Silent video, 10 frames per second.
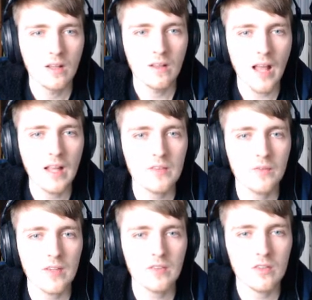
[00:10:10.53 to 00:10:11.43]

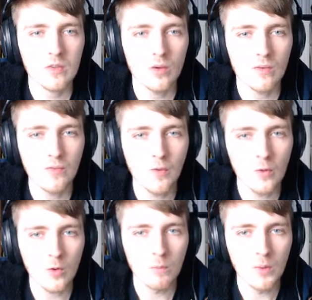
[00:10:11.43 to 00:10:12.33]
LSV says you want
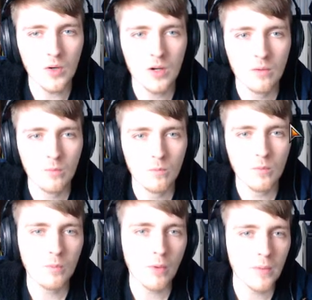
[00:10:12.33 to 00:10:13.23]
4 or more.
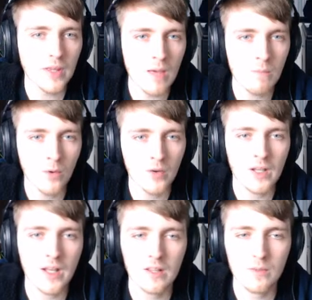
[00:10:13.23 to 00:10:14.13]
We'll probably get more in the
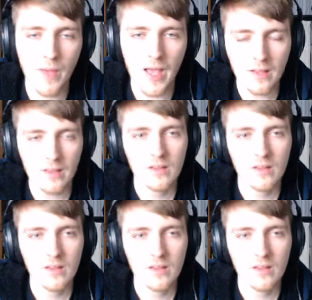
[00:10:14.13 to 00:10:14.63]
next pack.